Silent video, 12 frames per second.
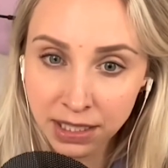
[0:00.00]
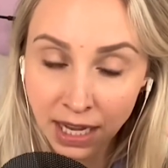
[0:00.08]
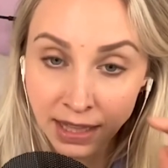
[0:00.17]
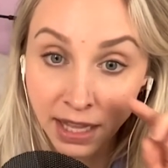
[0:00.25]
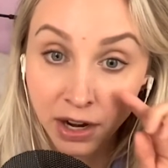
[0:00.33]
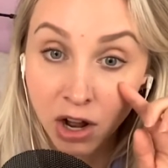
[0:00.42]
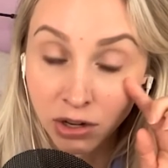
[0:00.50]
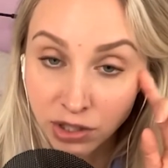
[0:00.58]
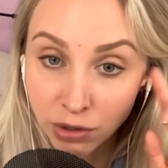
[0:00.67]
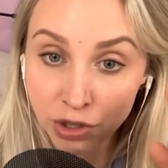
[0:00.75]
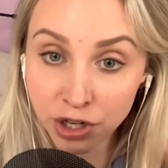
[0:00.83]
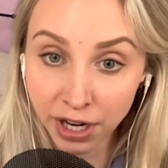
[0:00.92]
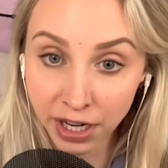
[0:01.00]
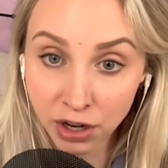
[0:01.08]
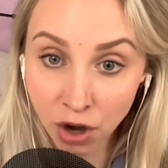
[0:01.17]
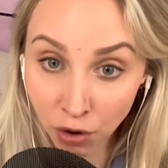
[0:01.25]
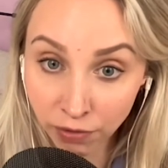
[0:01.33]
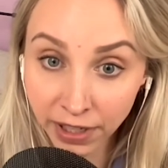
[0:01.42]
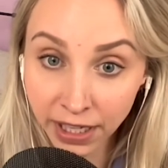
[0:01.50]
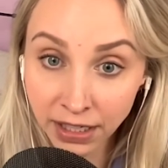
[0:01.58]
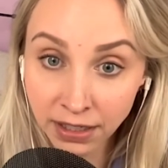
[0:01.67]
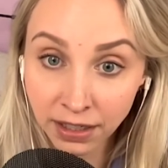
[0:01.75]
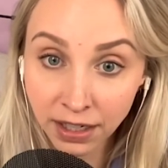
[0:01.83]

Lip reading: And then also during COVID,